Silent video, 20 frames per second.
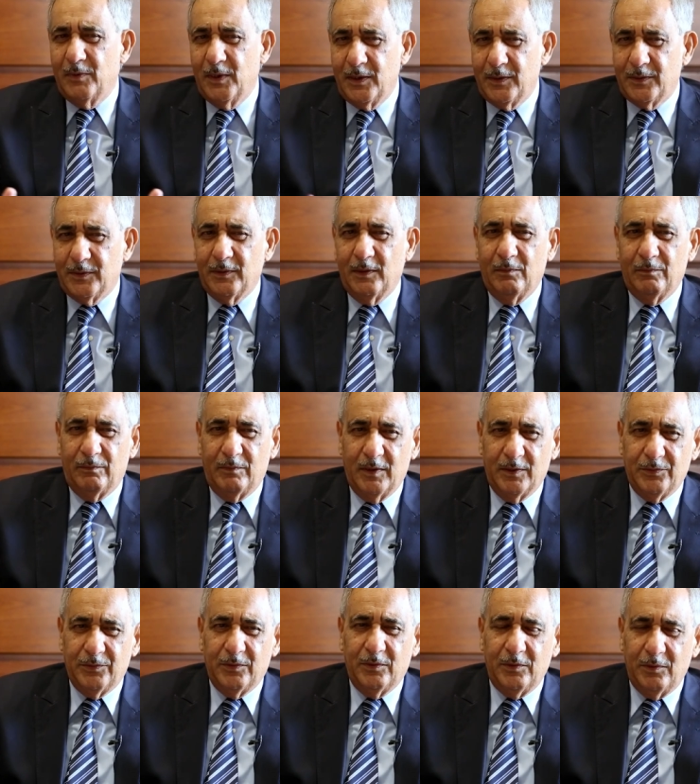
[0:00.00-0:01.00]
white cell
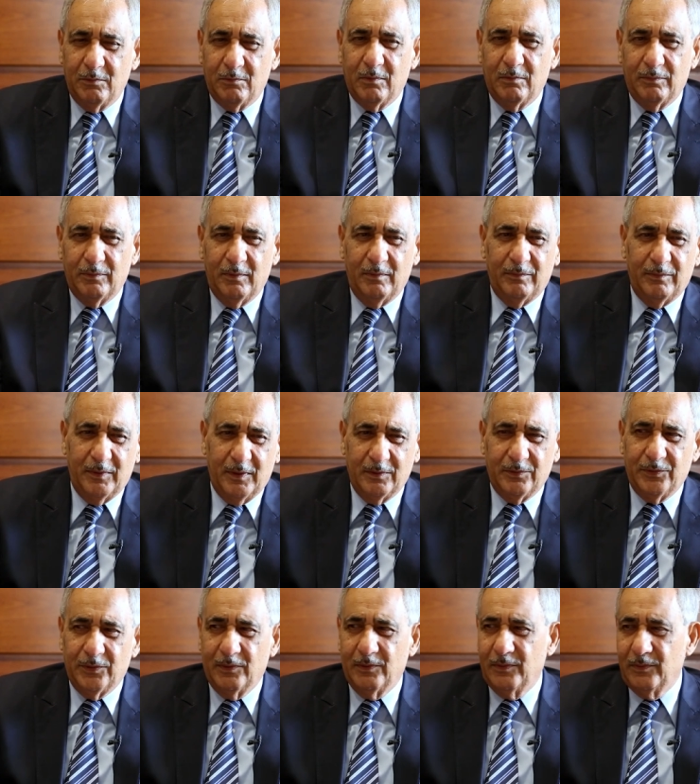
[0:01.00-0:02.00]
function, neutrophil
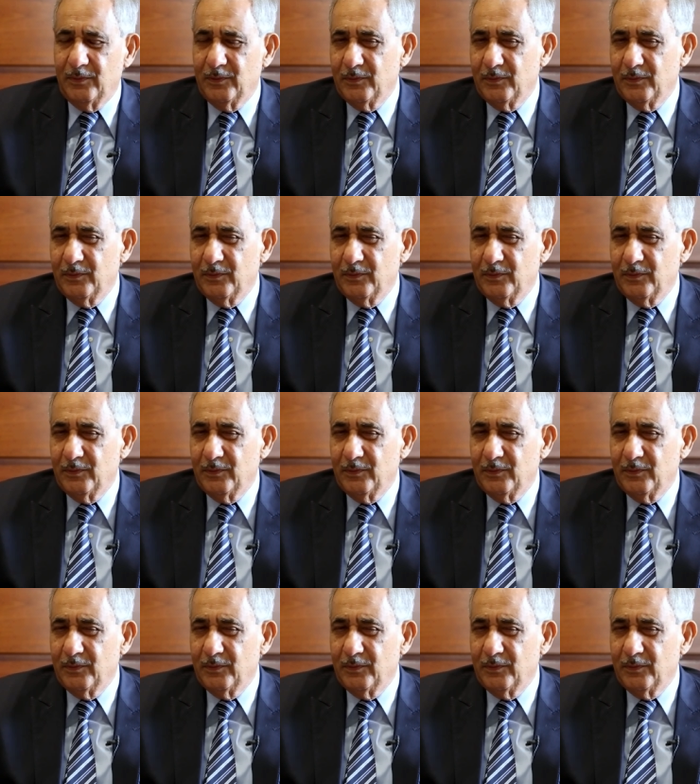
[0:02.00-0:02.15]
function,